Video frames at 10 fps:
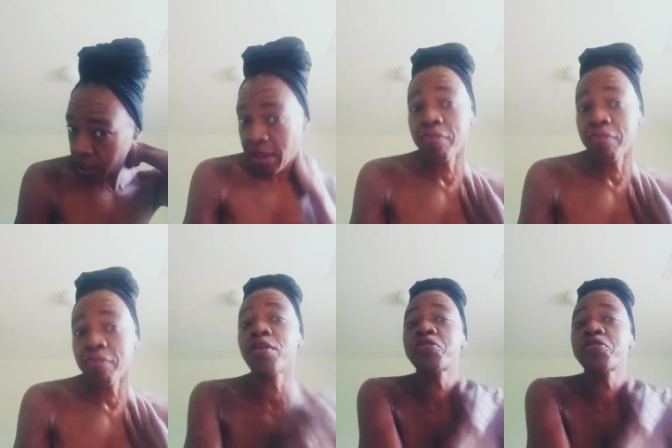And
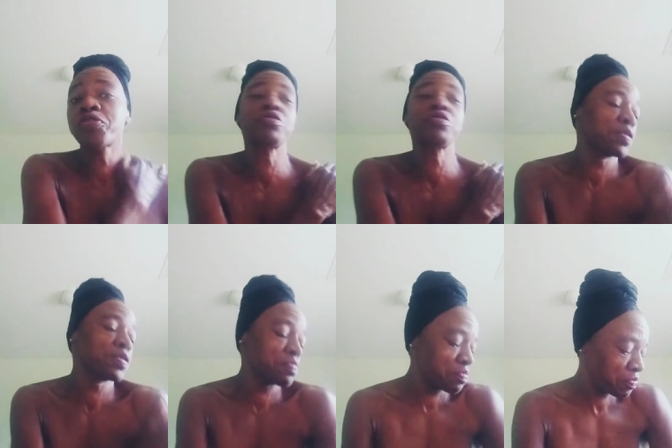this dream,
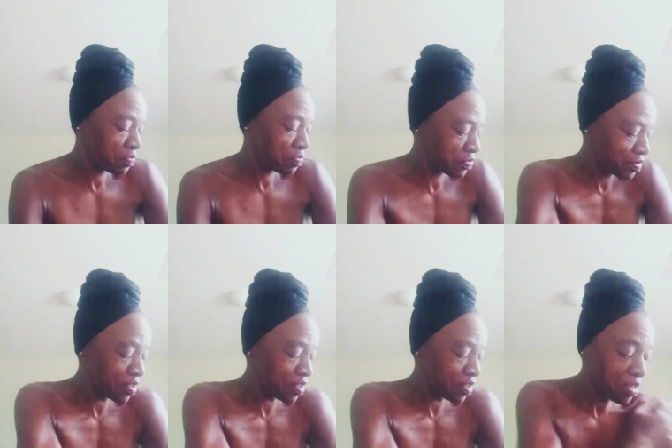
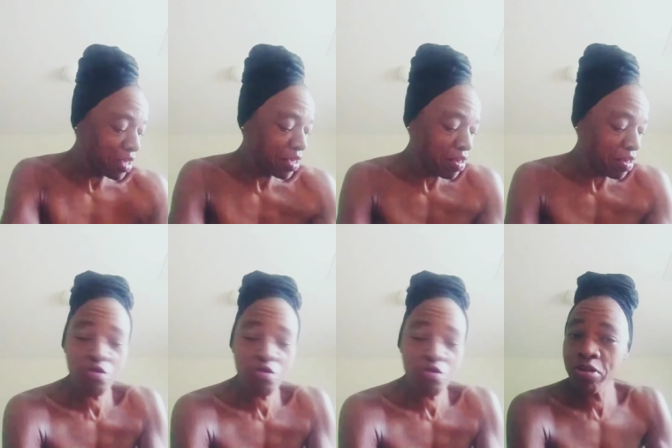of
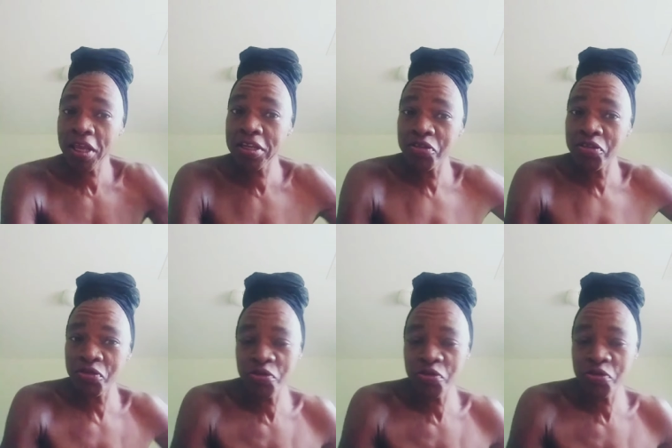course, had to do